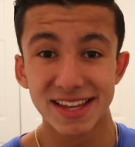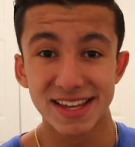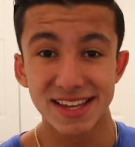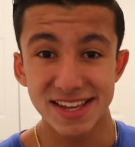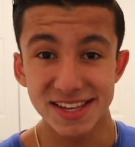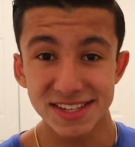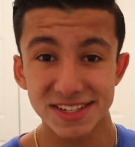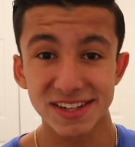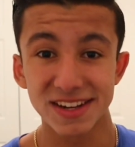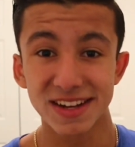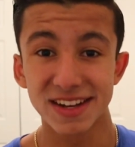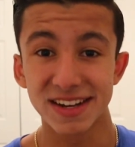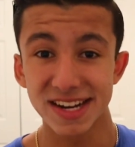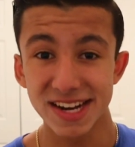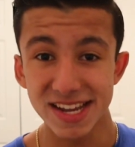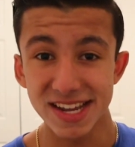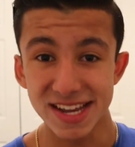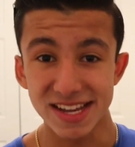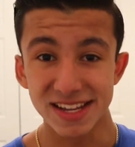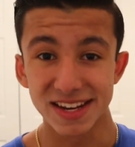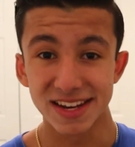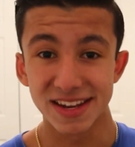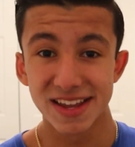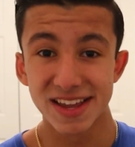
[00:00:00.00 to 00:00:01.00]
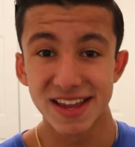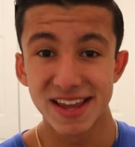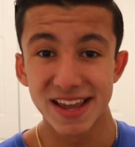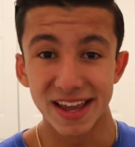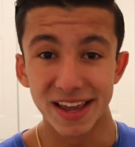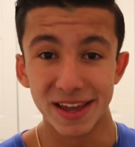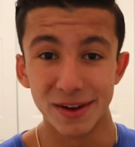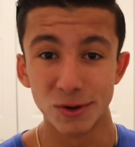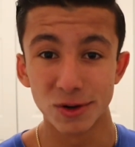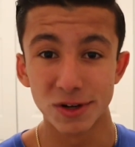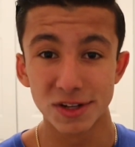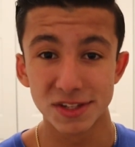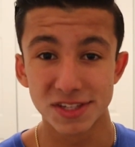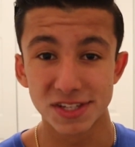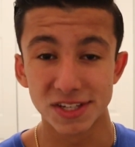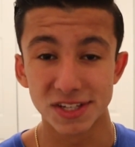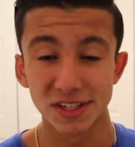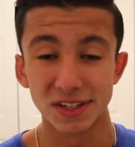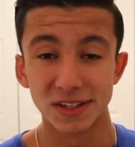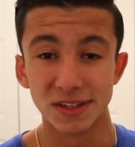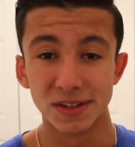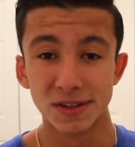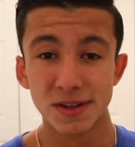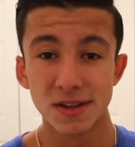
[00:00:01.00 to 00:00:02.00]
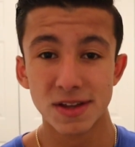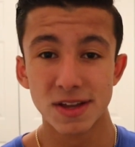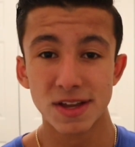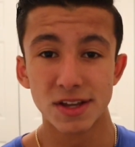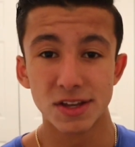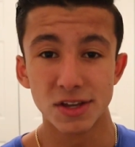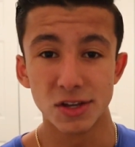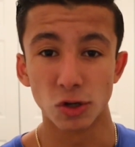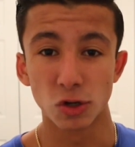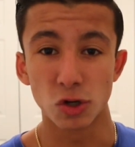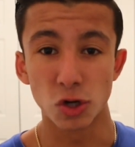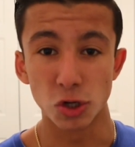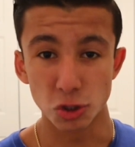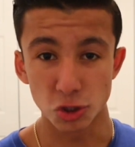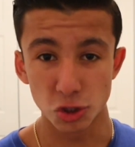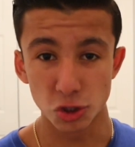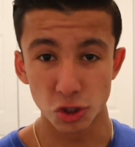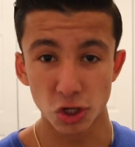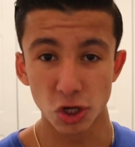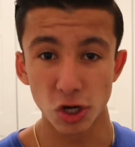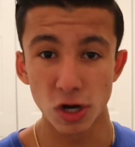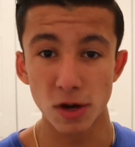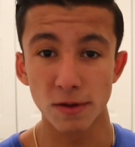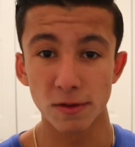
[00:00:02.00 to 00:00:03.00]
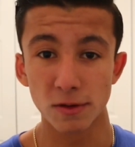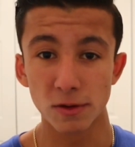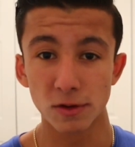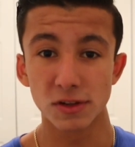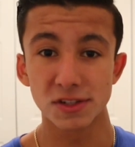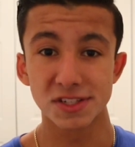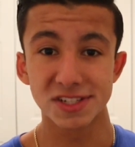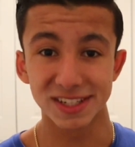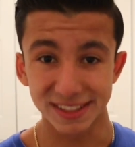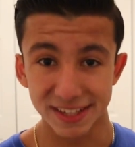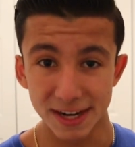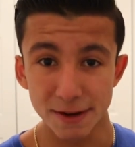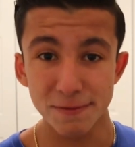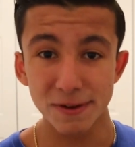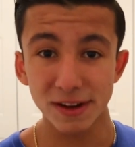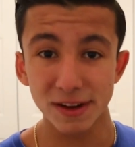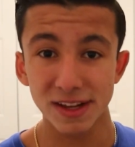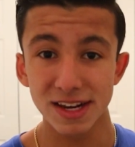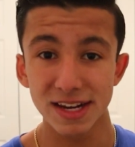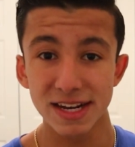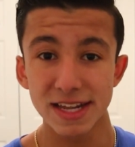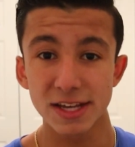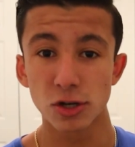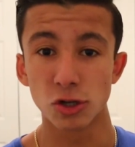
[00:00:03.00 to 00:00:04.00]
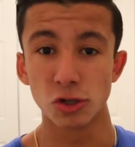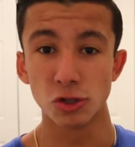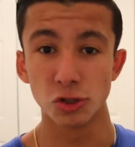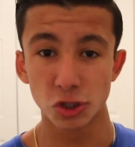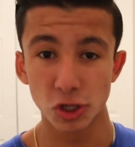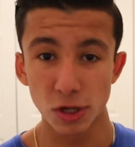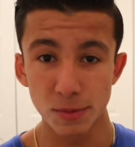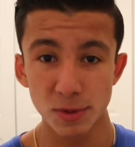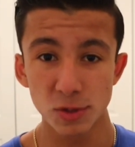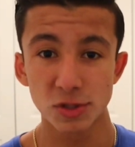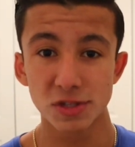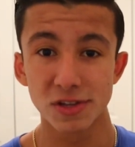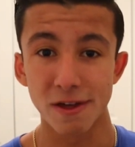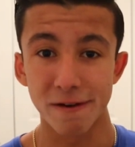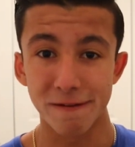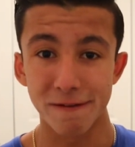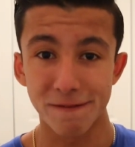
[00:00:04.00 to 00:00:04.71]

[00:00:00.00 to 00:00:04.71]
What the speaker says: he's gonna need in order to, you know, significantly contribute to